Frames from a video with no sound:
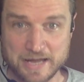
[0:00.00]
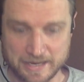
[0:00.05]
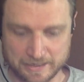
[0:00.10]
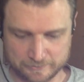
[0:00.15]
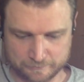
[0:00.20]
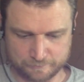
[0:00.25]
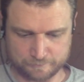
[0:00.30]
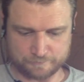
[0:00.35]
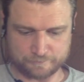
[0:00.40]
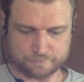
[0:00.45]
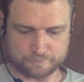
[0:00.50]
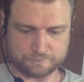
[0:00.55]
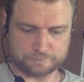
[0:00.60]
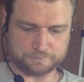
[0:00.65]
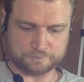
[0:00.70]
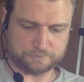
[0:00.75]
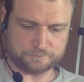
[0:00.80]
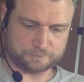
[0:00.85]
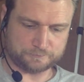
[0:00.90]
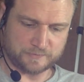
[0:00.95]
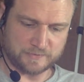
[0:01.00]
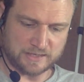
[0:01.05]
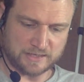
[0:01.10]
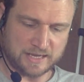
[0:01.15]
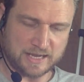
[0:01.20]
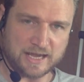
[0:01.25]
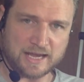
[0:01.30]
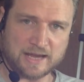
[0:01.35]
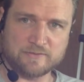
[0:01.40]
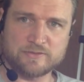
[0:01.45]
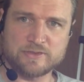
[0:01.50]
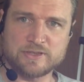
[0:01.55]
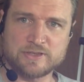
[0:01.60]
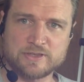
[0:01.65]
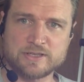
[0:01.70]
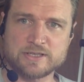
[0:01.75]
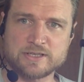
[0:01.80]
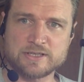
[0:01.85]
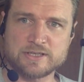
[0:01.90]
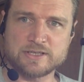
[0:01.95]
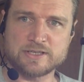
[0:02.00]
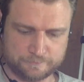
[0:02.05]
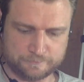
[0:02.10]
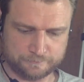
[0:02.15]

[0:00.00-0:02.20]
back. I have this